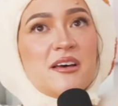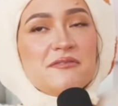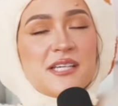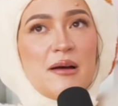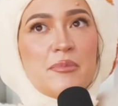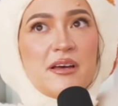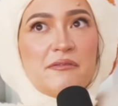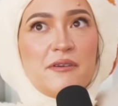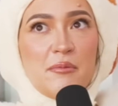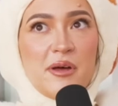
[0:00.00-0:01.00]
of time being a
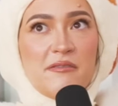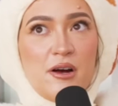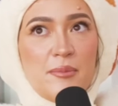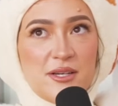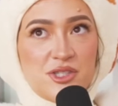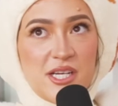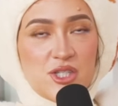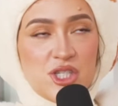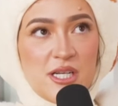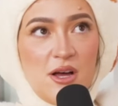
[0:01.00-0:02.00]
fragment of our
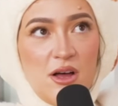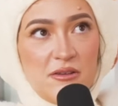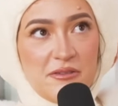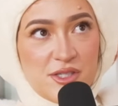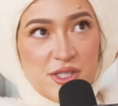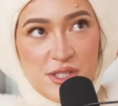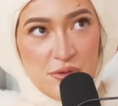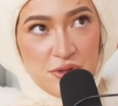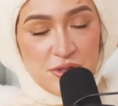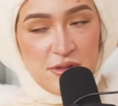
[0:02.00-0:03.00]
imagination and all of us a
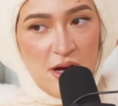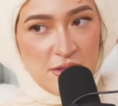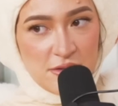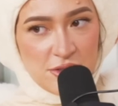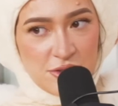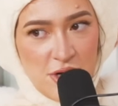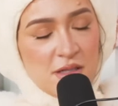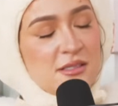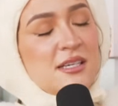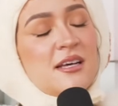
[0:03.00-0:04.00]
social
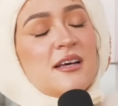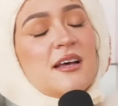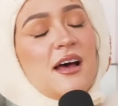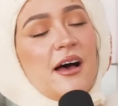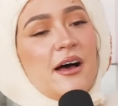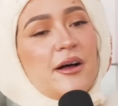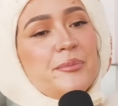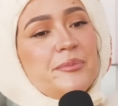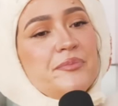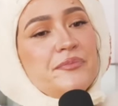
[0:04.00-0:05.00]
construct, mm-hmm.
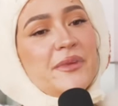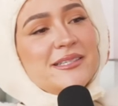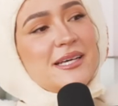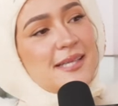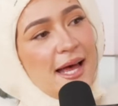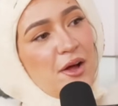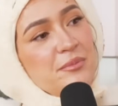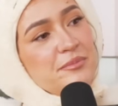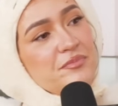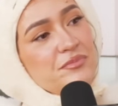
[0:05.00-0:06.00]
um, it does help.
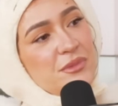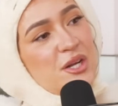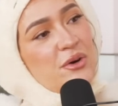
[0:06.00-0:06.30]
You know,